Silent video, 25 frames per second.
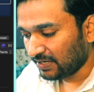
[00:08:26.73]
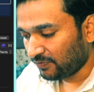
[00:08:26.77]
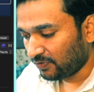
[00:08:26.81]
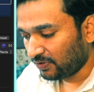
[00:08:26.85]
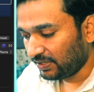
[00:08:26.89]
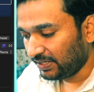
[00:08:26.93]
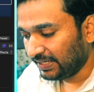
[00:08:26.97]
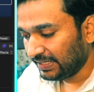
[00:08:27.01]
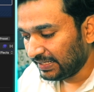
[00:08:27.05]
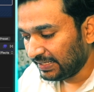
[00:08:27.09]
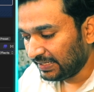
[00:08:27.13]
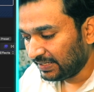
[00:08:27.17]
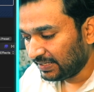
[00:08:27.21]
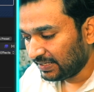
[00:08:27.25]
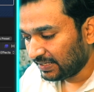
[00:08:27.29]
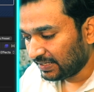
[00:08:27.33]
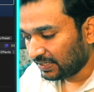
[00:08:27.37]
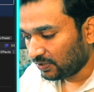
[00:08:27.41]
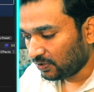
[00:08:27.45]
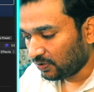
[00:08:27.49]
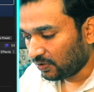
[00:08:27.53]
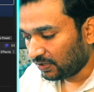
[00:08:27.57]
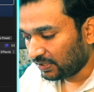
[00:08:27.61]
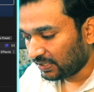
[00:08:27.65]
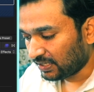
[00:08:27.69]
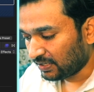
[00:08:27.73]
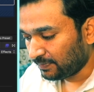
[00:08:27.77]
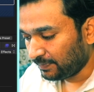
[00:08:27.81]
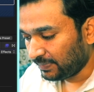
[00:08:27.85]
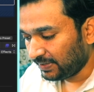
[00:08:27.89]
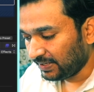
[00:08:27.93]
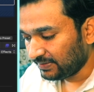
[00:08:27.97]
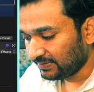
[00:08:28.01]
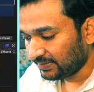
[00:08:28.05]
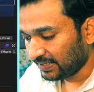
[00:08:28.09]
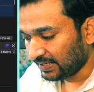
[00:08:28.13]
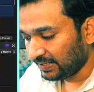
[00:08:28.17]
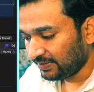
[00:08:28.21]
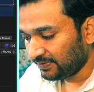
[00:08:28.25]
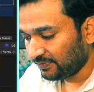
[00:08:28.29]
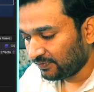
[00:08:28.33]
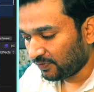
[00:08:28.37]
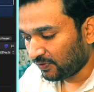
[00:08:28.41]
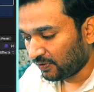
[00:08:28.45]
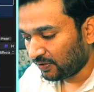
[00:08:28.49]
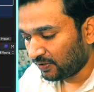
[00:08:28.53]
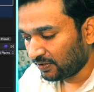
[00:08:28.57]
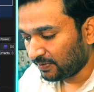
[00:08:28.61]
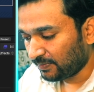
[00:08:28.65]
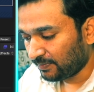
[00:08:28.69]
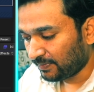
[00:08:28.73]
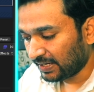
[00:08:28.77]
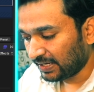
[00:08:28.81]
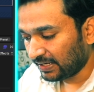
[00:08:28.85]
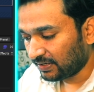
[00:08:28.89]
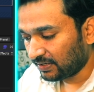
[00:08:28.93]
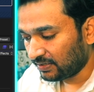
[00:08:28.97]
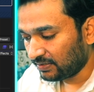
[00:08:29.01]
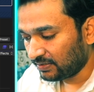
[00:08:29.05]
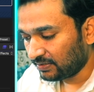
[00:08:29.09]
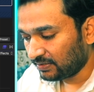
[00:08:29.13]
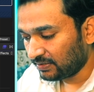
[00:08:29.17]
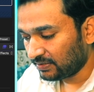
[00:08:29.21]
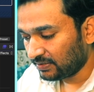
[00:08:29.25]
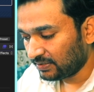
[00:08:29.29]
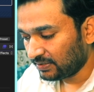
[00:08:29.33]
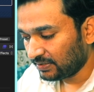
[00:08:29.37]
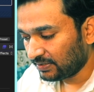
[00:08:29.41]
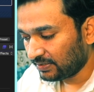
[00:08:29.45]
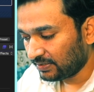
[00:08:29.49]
already got a preset for my color